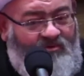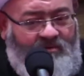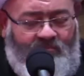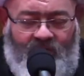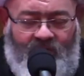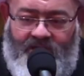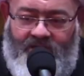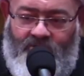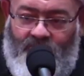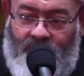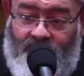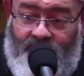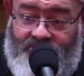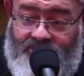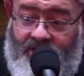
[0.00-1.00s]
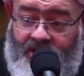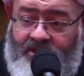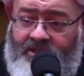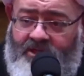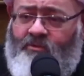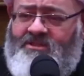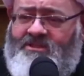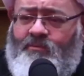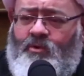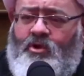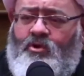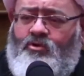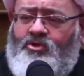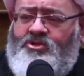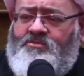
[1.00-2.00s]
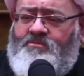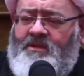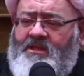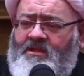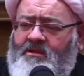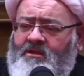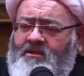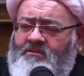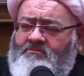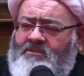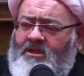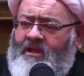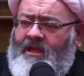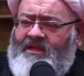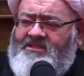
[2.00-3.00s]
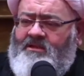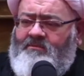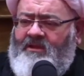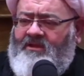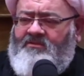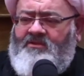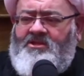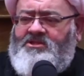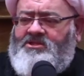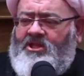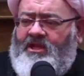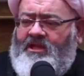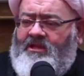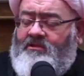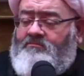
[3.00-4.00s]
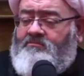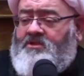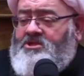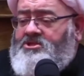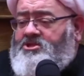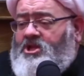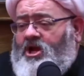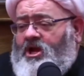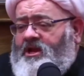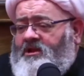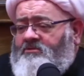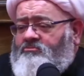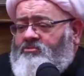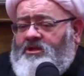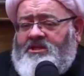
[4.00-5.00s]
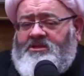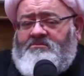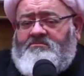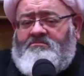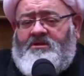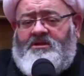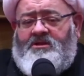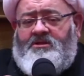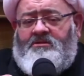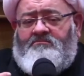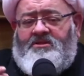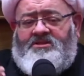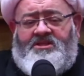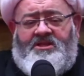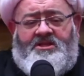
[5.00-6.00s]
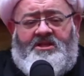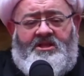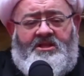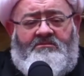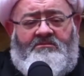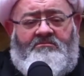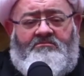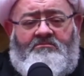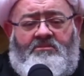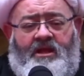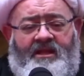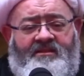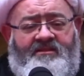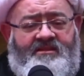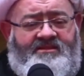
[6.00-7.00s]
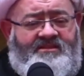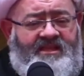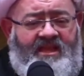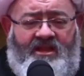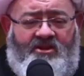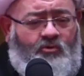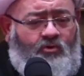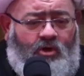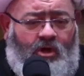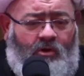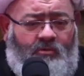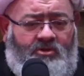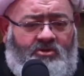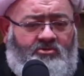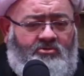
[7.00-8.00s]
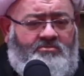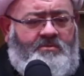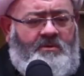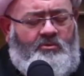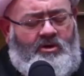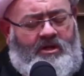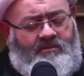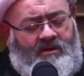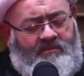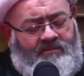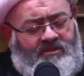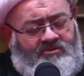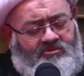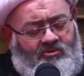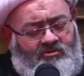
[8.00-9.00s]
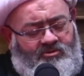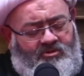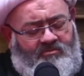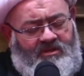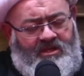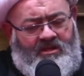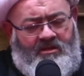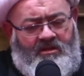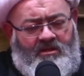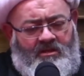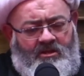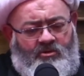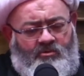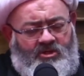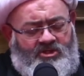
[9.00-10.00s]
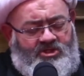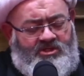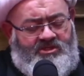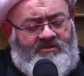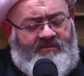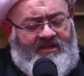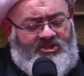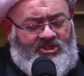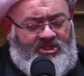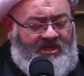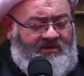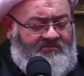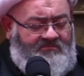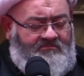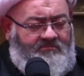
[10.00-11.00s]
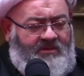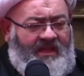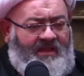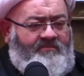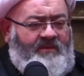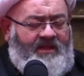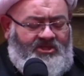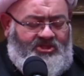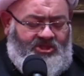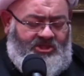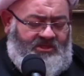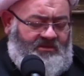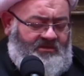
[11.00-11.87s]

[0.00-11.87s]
prayer? You recite, when someone calls me, they'll ask about things that I don't really particularly understand or go into. People come up and talk to me questions about jinn, black magic,